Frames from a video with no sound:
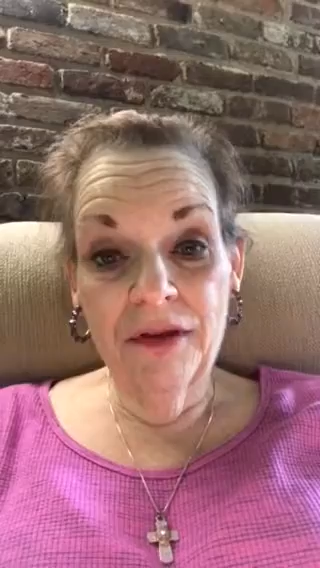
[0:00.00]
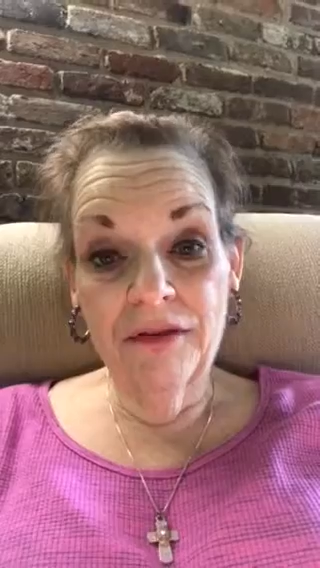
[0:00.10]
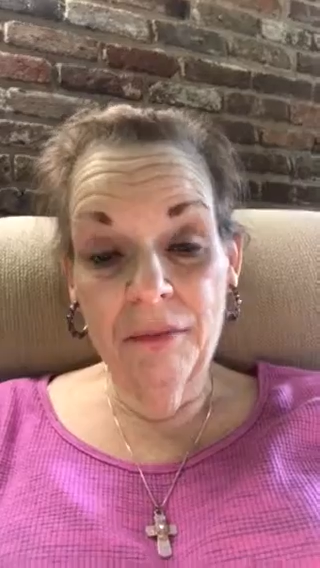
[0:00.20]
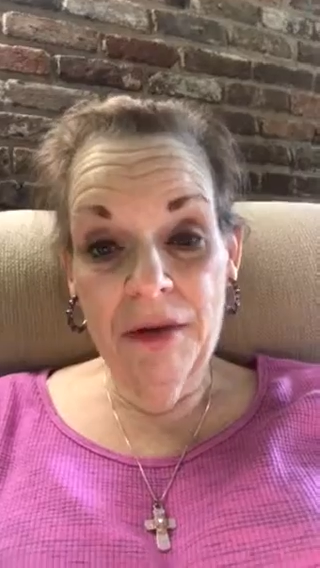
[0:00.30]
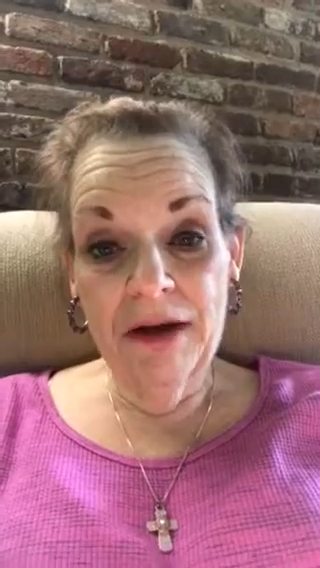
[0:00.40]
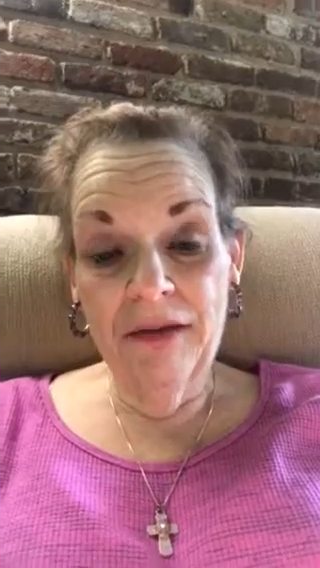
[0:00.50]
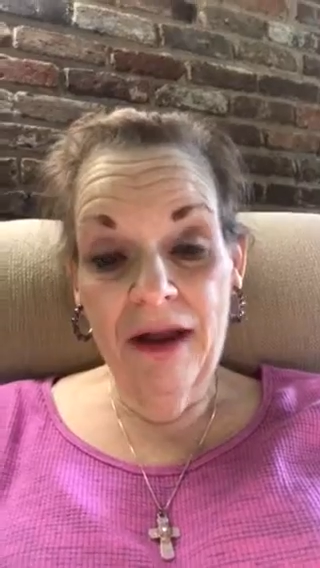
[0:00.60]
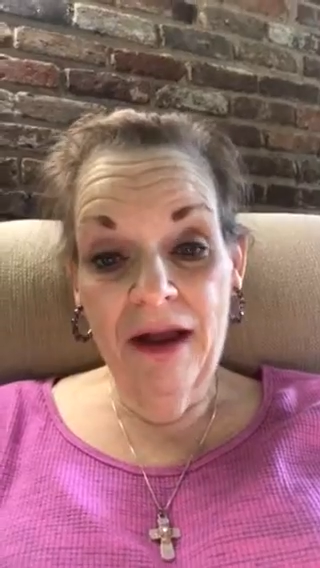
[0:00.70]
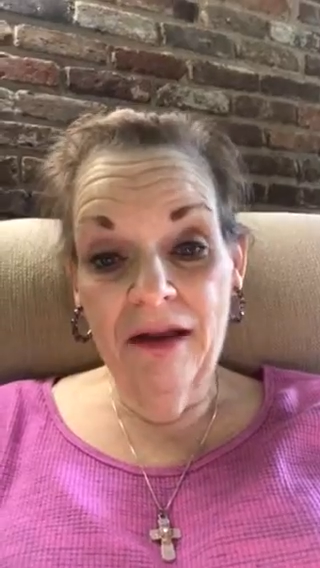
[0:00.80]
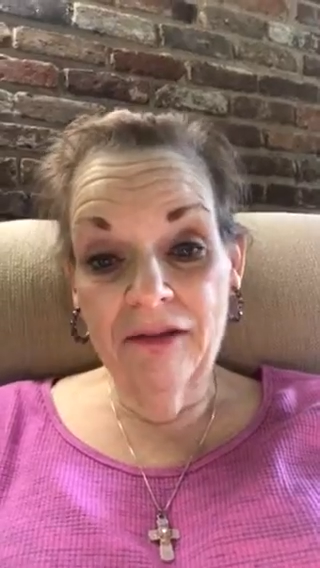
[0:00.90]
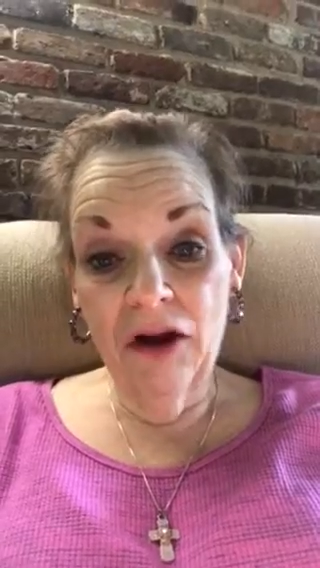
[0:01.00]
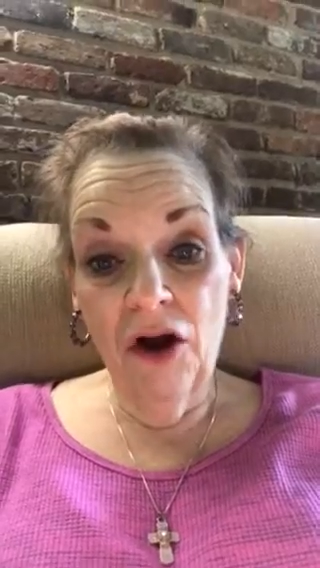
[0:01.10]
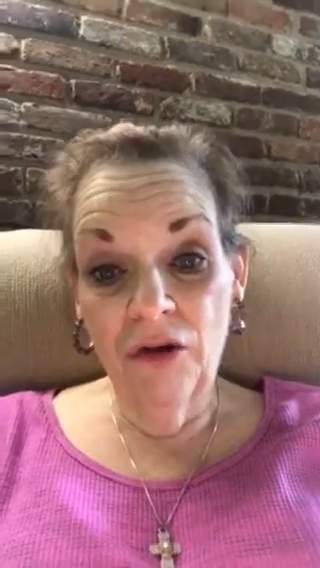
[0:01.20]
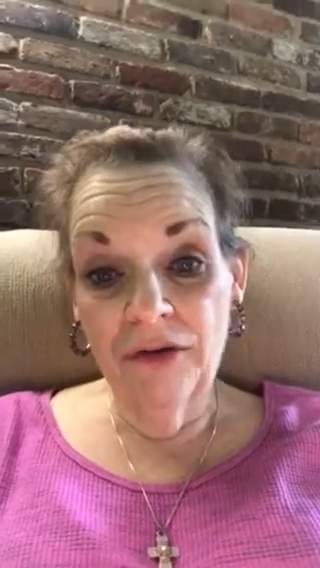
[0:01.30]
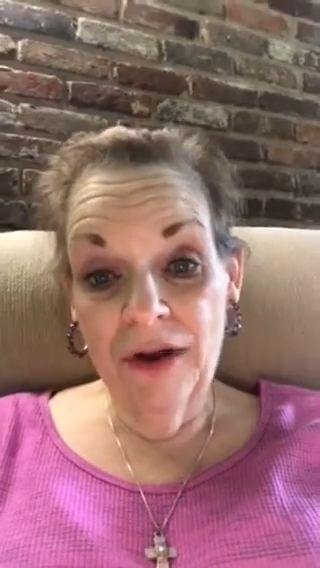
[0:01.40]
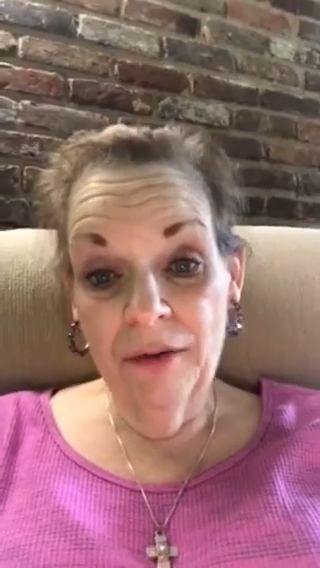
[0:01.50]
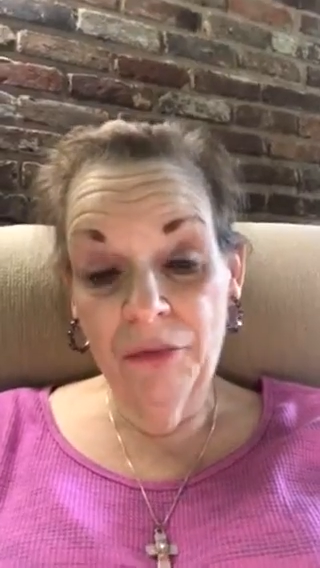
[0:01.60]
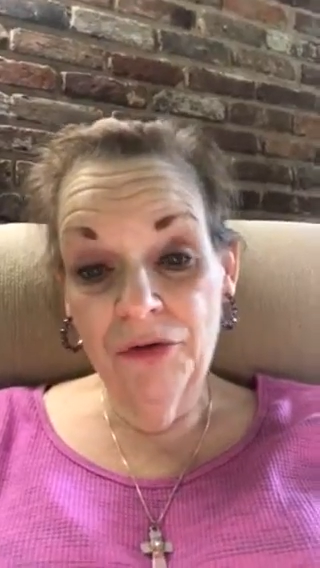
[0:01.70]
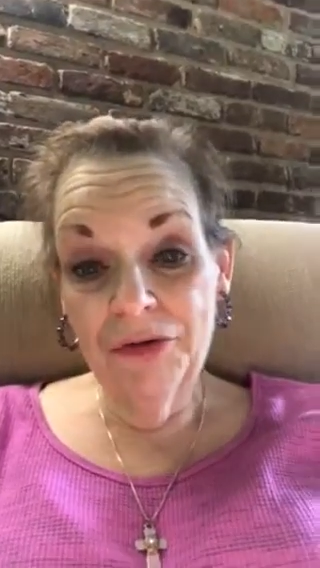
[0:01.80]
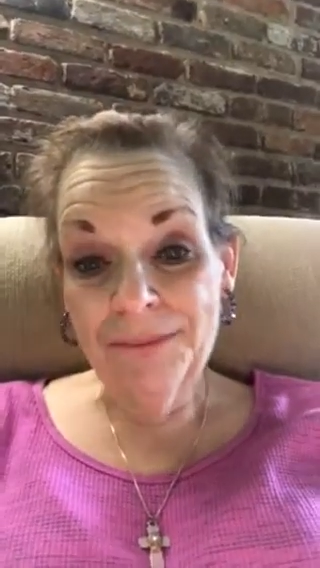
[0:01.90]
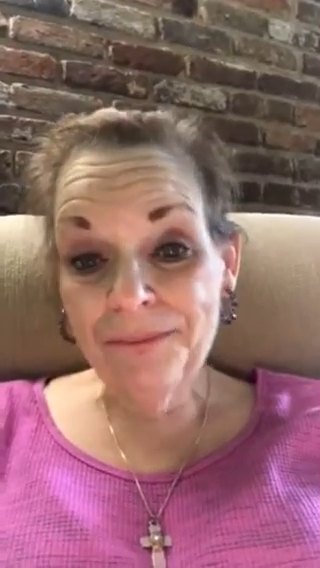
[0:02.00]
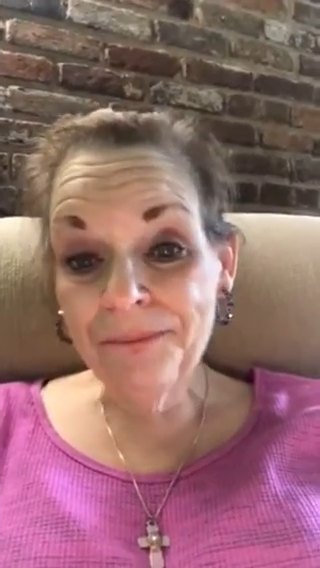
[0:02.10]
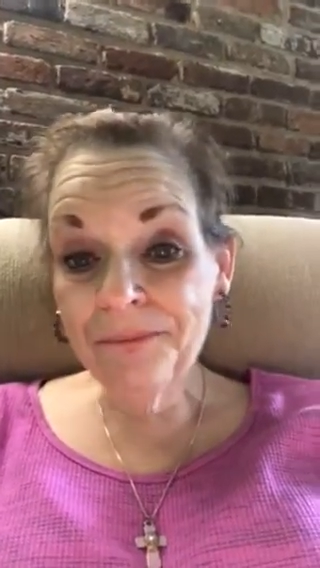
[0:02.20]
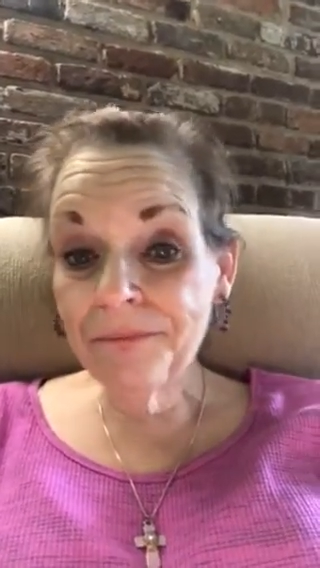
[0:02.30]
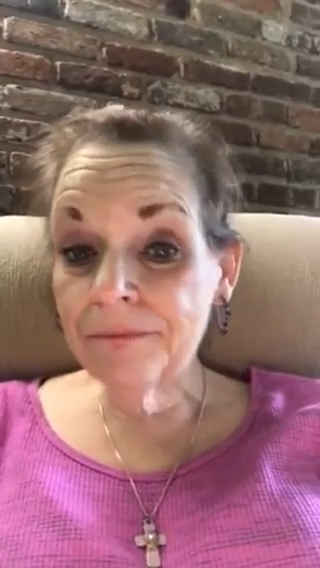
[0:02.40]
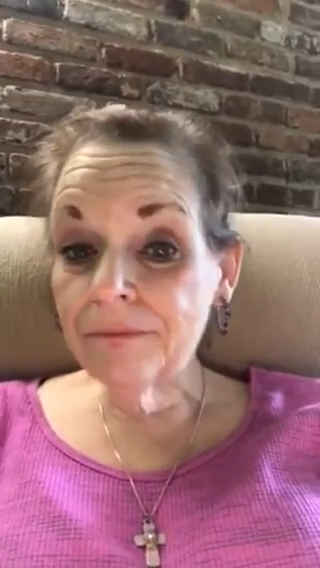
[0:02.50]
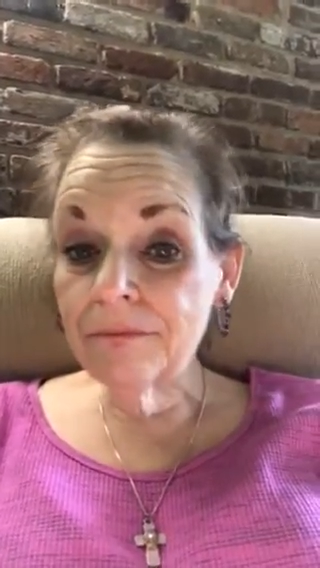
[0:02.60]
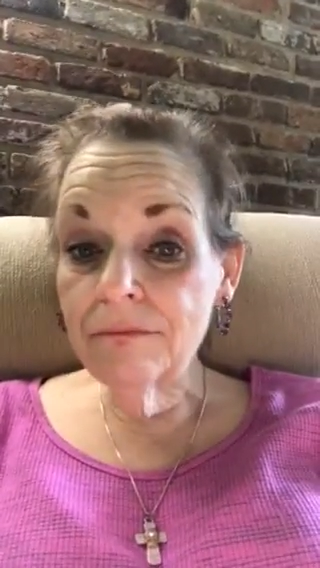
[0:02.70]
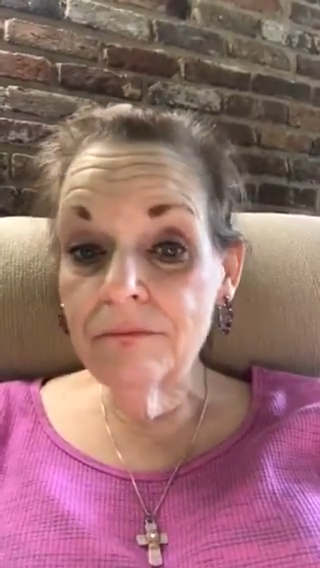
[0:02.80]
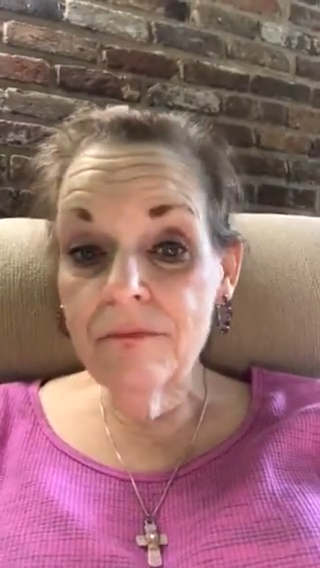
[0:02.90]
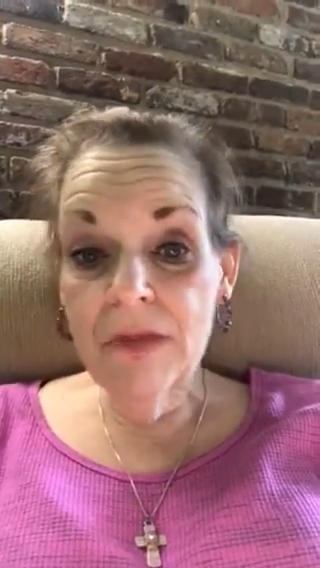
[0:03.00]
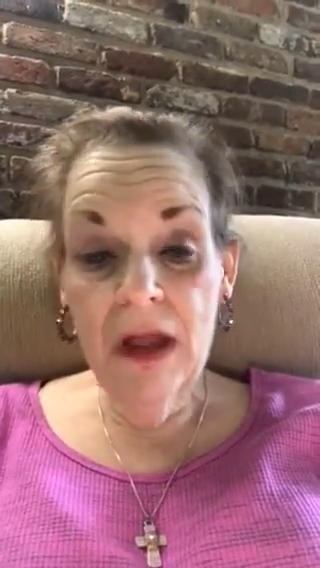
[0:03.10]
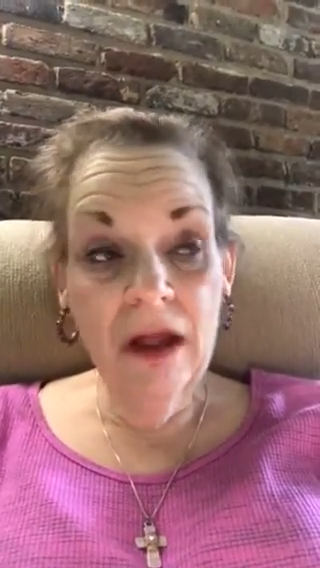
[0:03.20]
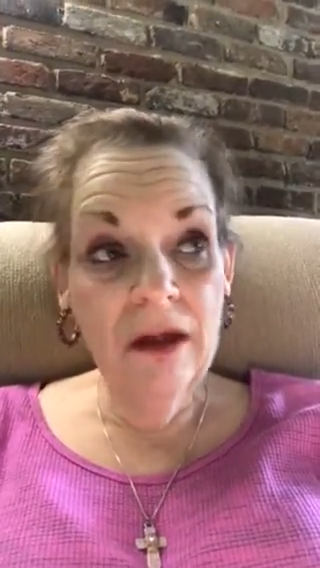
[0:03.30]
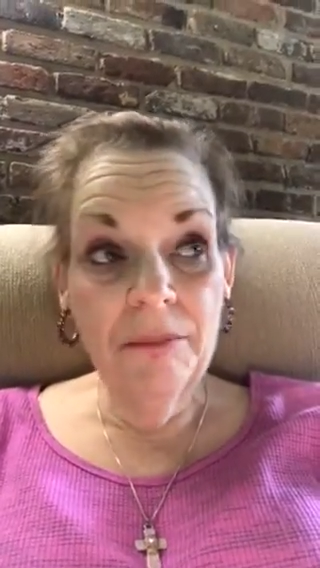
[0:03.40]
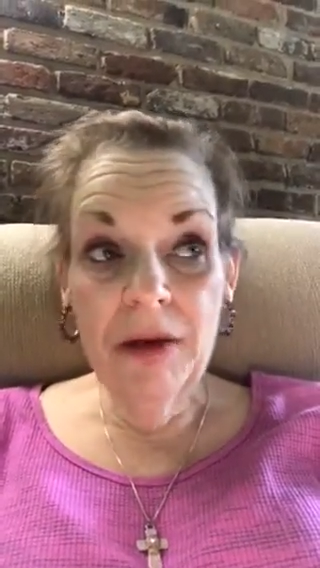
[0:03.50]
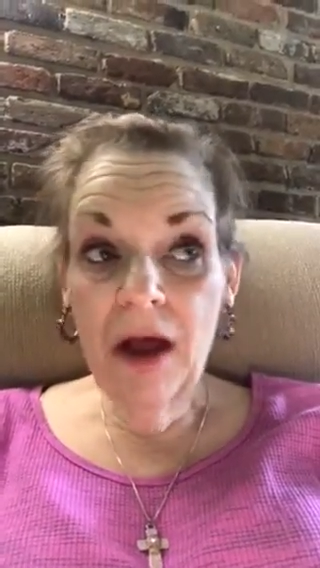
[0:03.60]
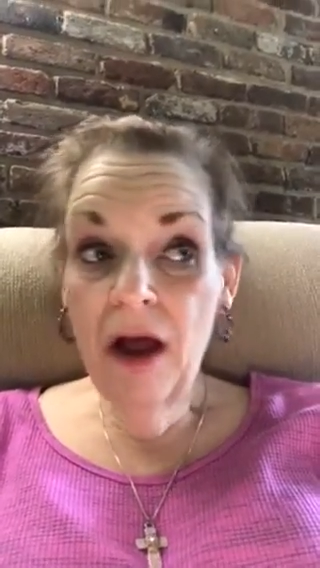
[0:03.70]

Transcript: somebody that has Alzheimer's. Um,